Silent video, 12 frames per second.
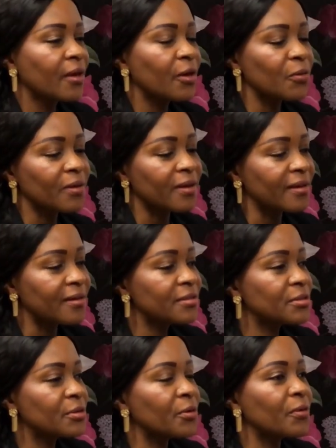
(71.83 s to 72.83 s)
Okay,
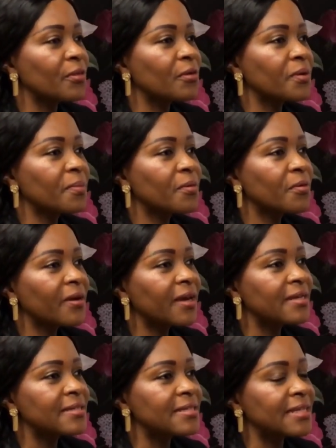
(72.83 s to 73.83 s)
so the repo
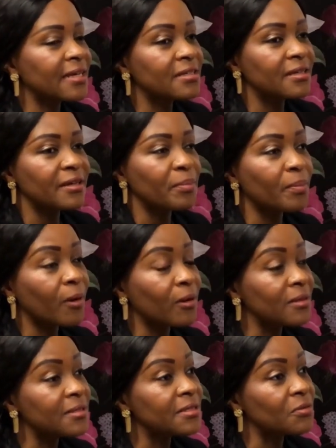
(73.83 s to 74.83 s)
rate is actually a
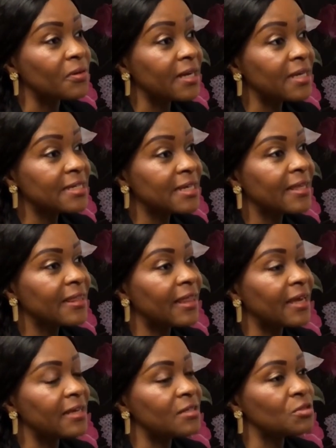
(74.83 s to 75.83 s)
policy rate
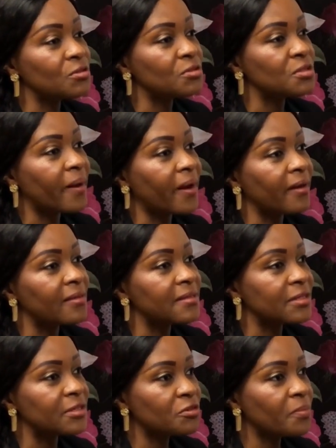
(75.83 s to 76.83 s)
that is used by the
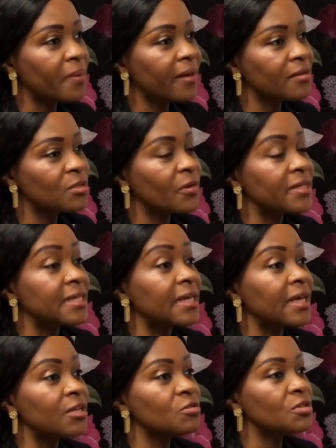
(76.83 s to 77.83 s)
central bank. So it's an
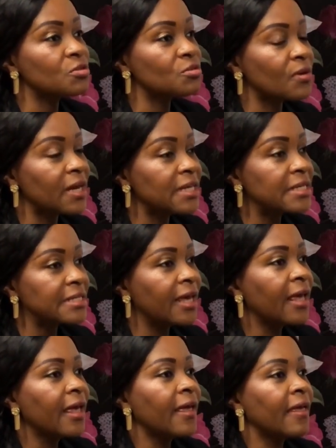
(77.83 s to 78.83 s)
interest rate
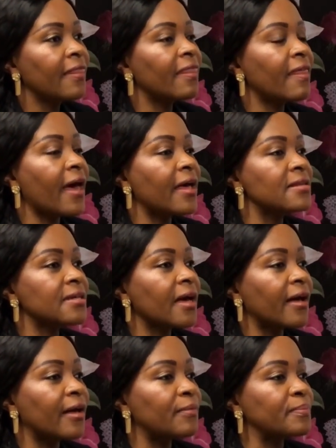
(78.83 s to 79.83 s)
that
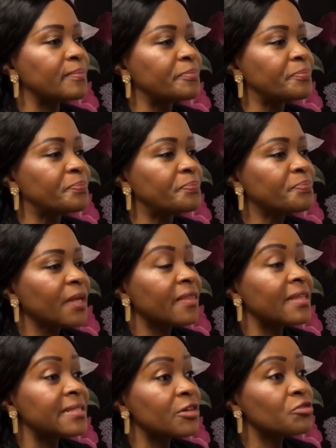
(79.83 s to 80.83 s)

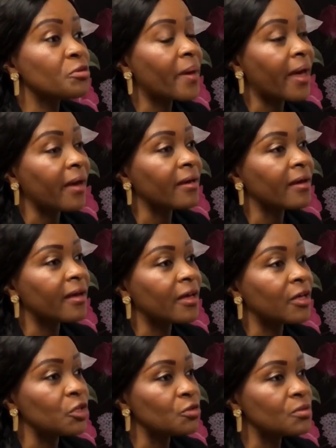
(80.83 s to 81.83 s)
the central bank
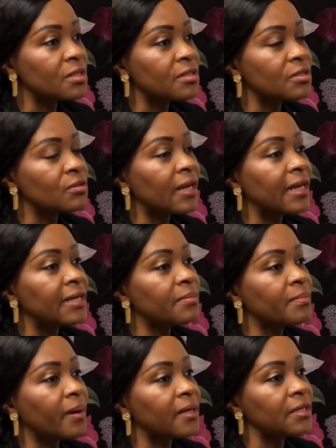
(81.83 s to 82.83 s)
uses to
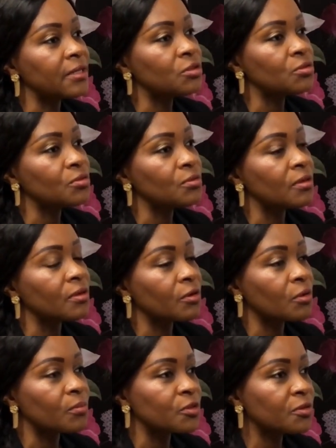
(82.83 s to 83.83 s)
lend money to the
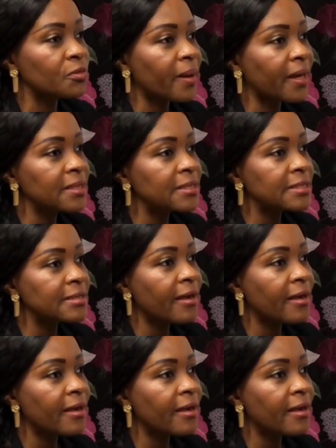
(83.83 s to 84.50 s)
commercial banks.